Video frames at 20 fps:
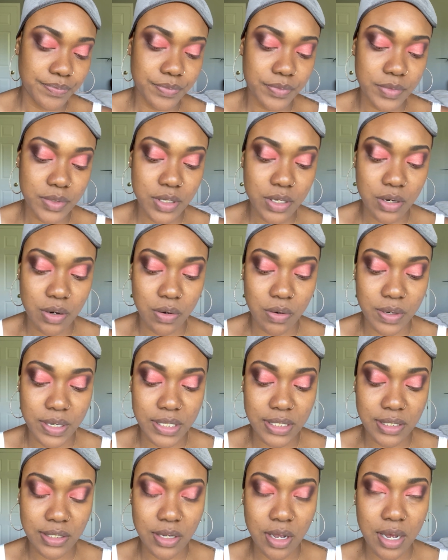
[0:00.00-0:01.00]
you know,
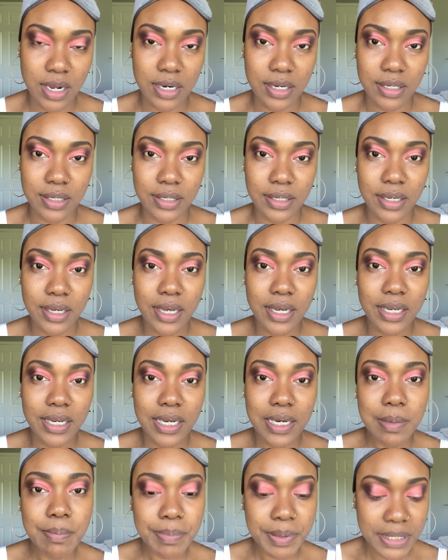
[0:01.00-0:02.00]
it's not a
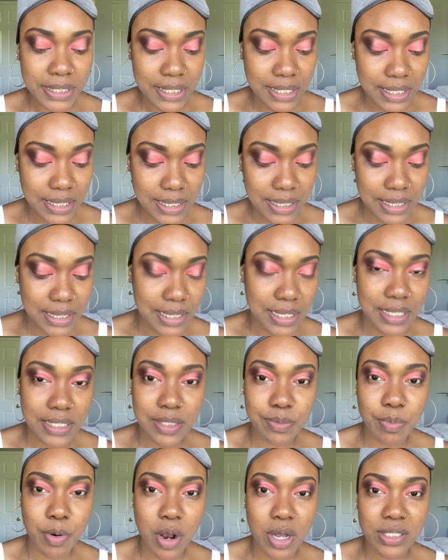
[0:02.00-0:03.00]
complete this
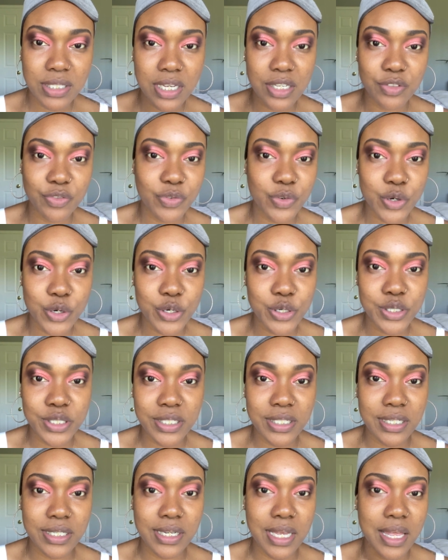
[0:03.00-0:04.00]
process
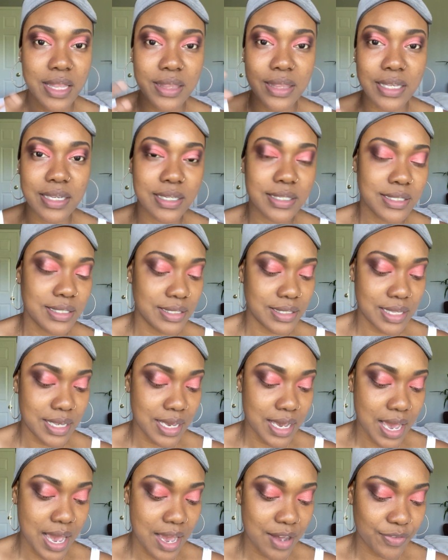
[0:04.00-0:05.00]
first and then this thing
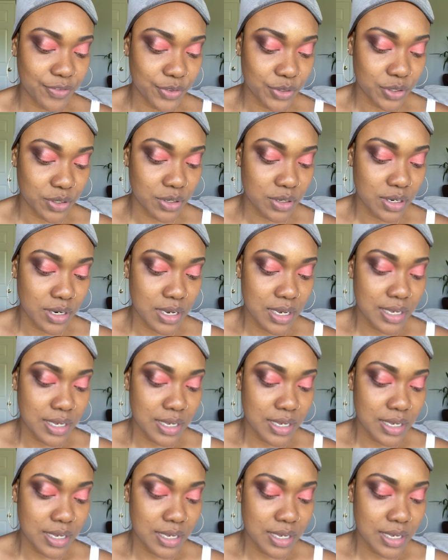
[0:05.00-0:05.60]
after.